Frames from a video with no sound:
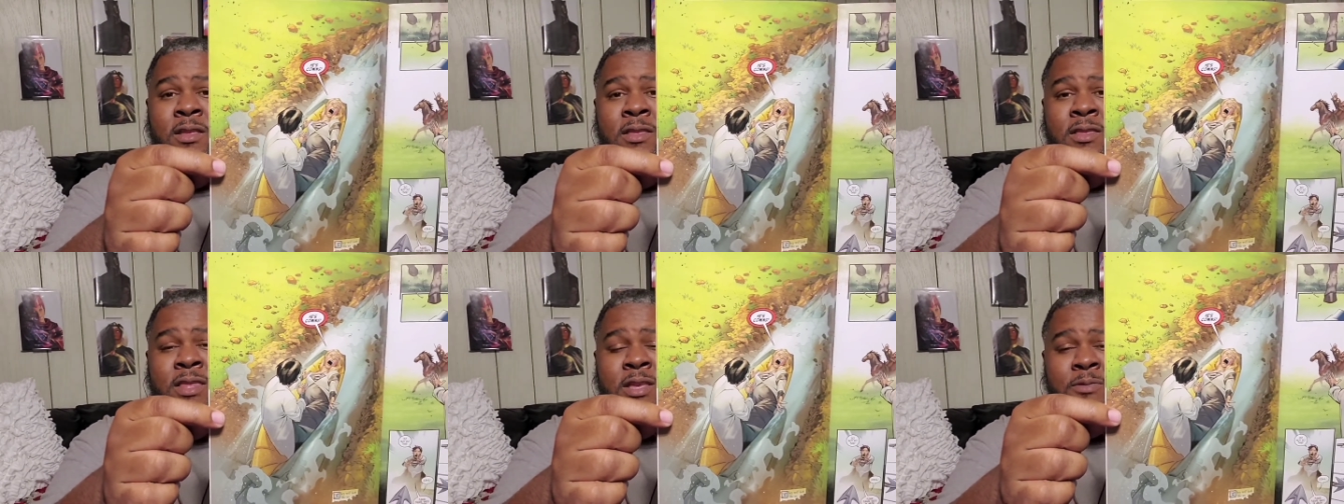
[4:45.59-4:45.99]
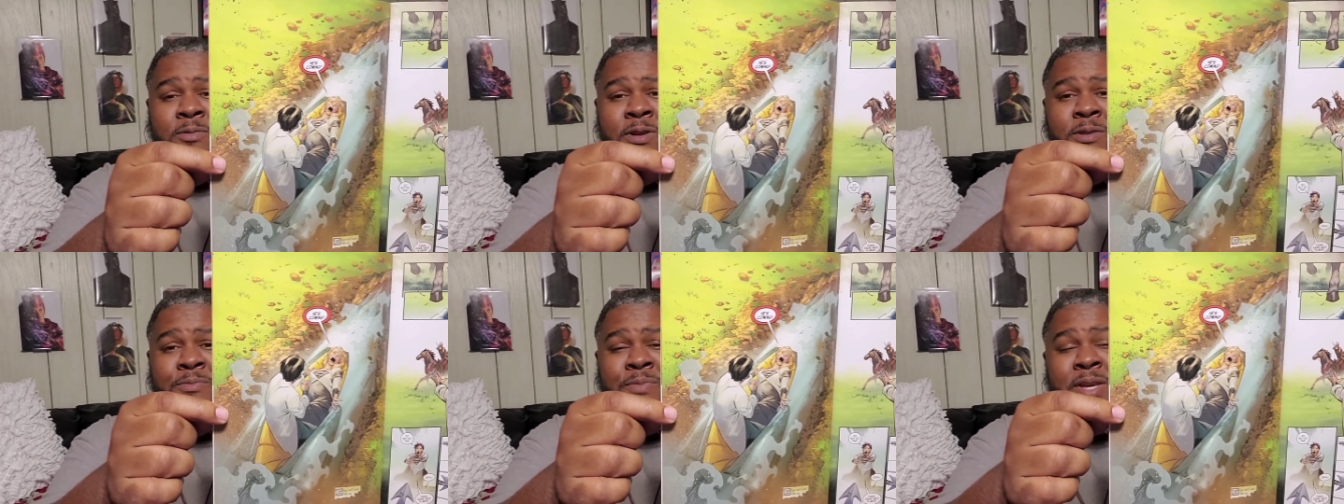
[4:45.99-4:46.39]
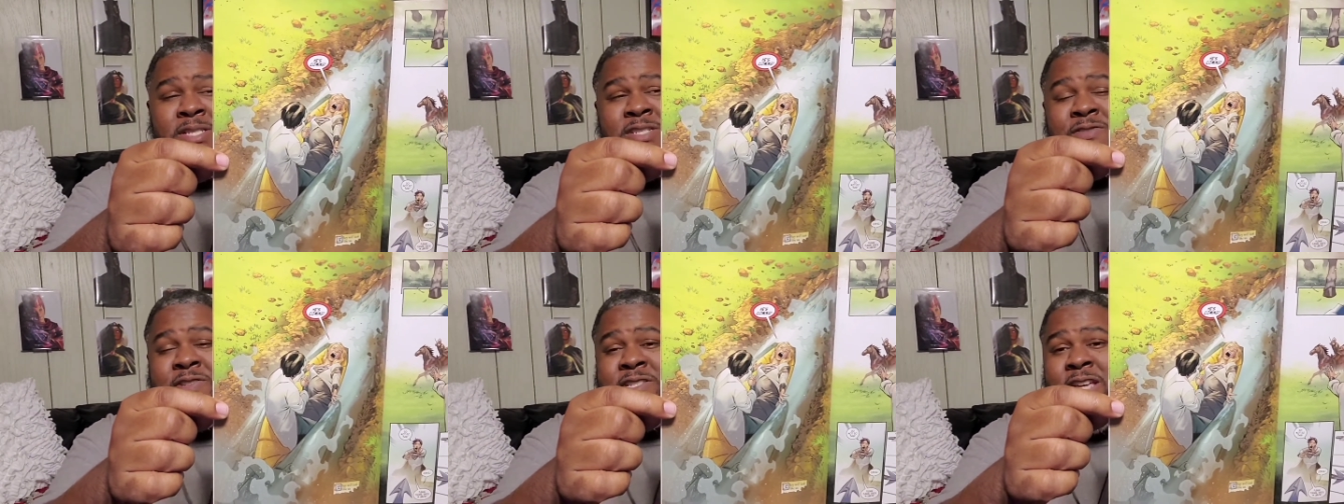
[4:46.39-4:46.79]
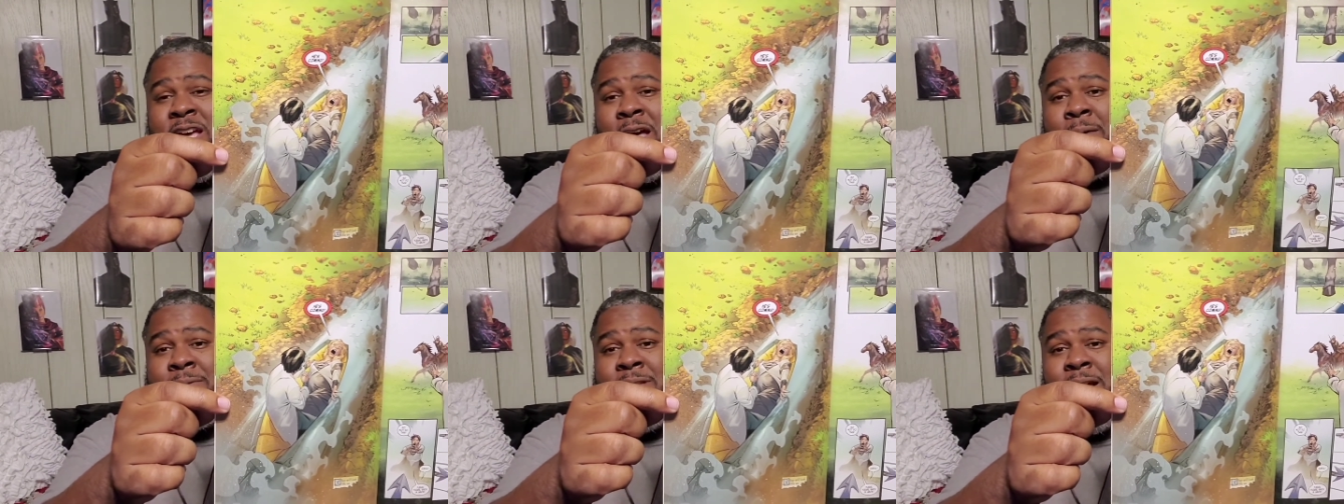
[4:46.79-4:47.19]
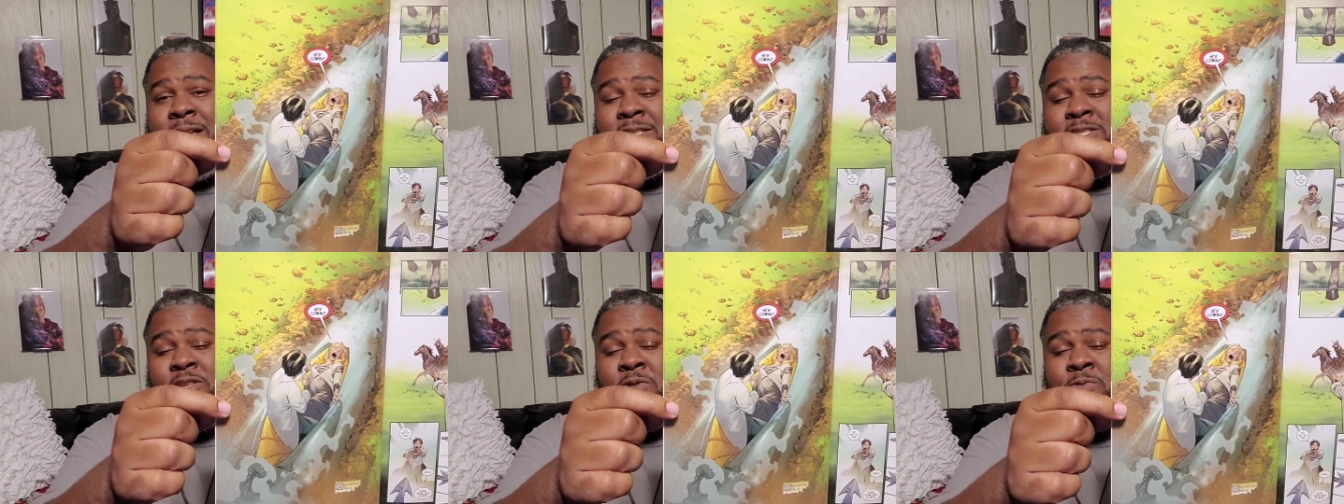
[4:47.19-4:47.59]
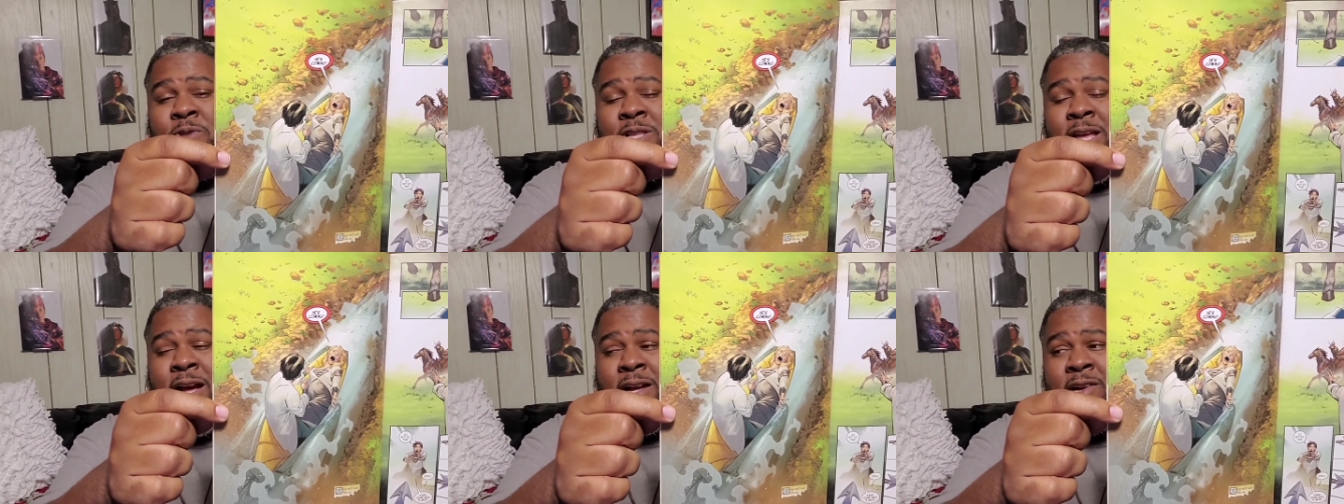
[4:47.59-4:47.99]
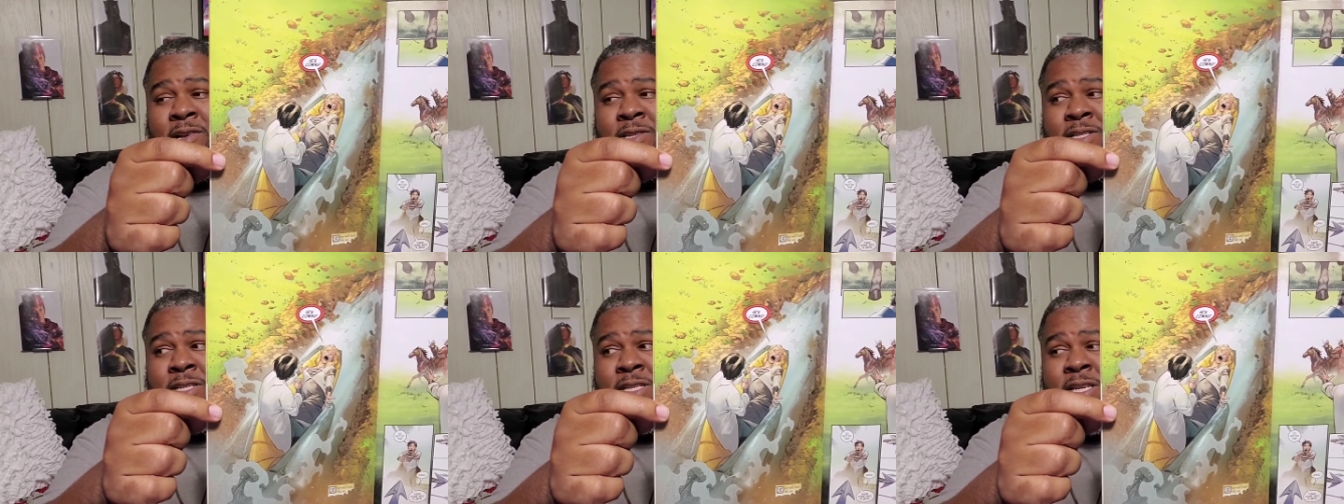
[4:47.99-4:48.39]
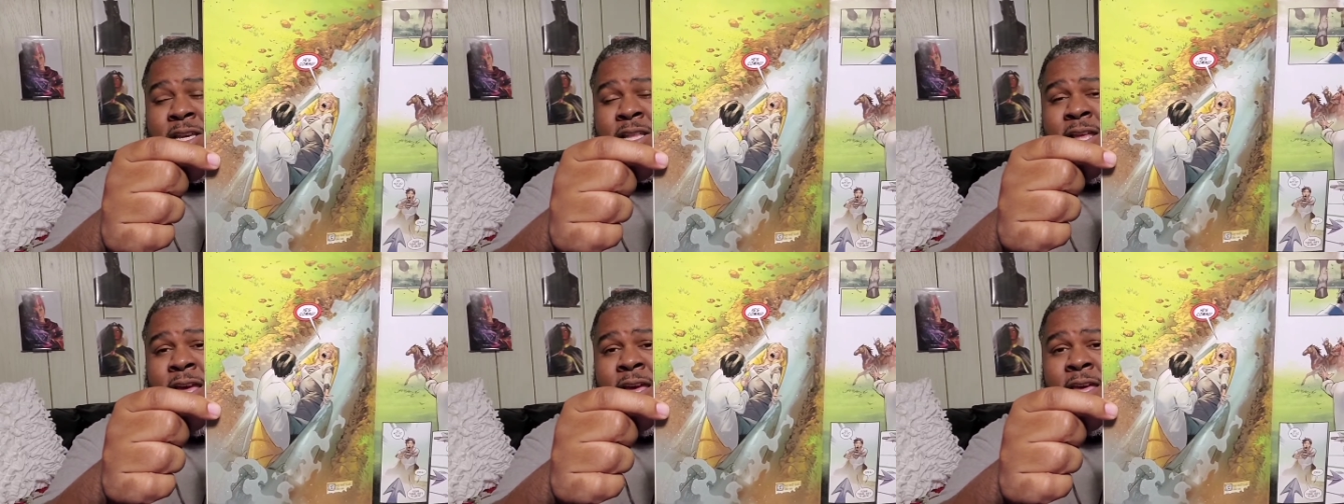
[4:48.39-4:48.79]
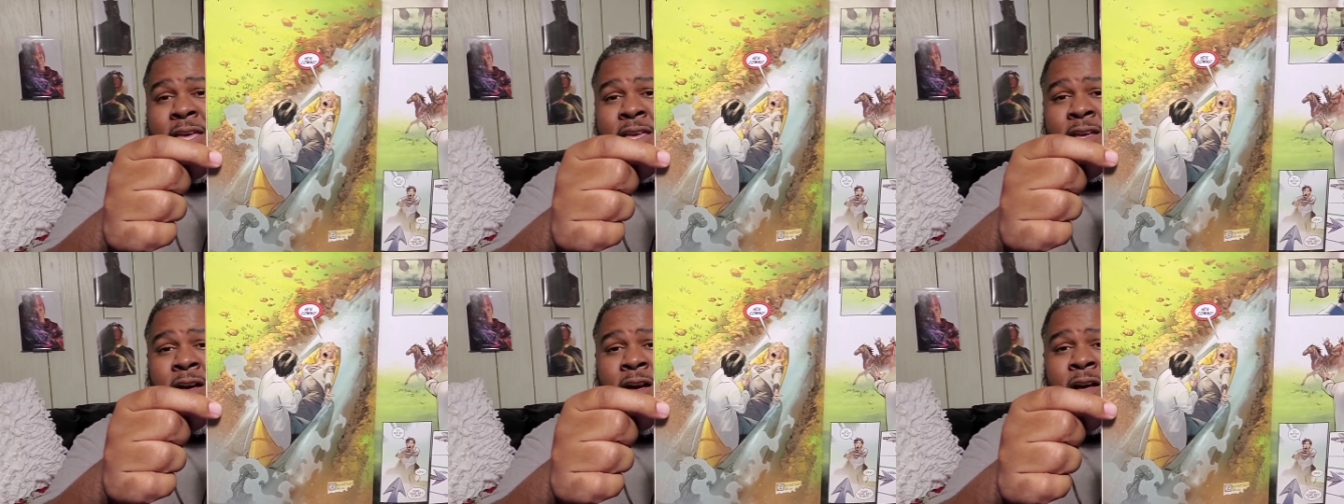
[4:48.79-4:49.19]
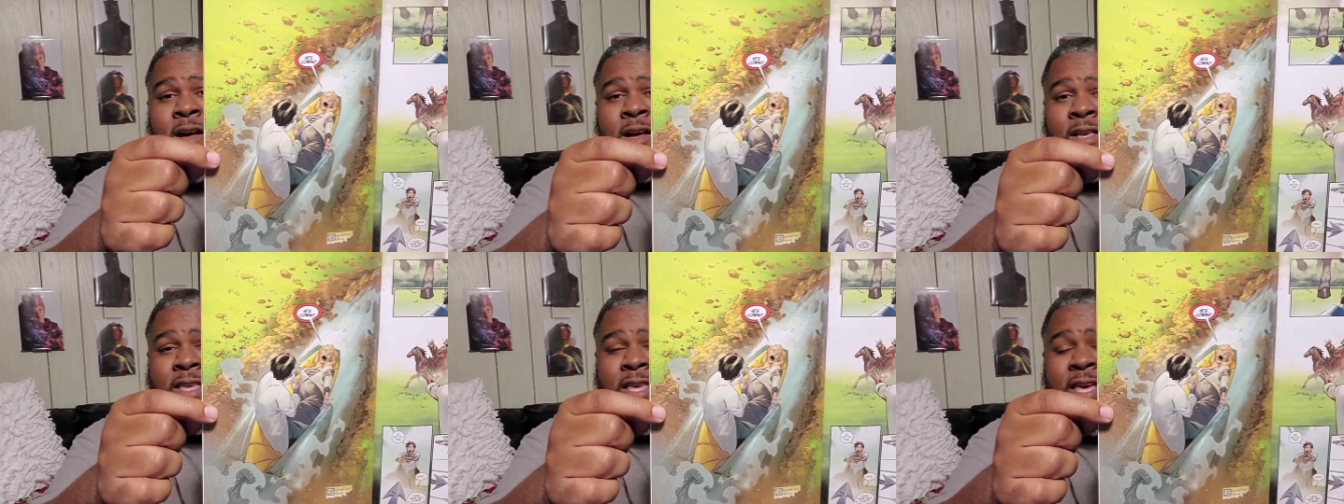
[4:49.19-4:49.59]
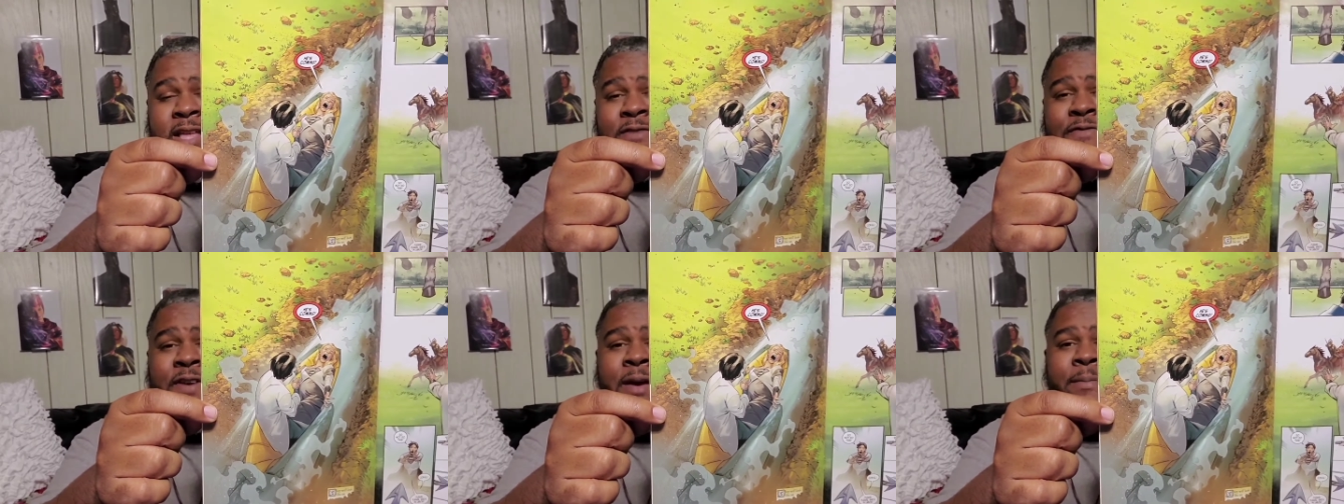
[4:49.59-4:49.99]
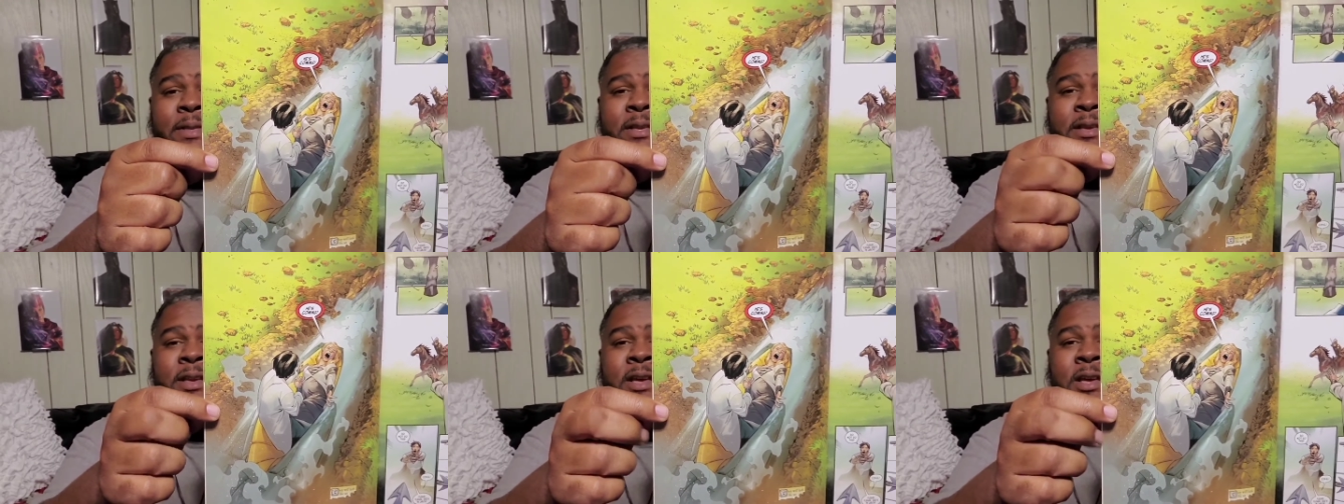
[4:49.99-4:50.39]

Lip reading: with medieval times, I assume we're not going to get a Kent family,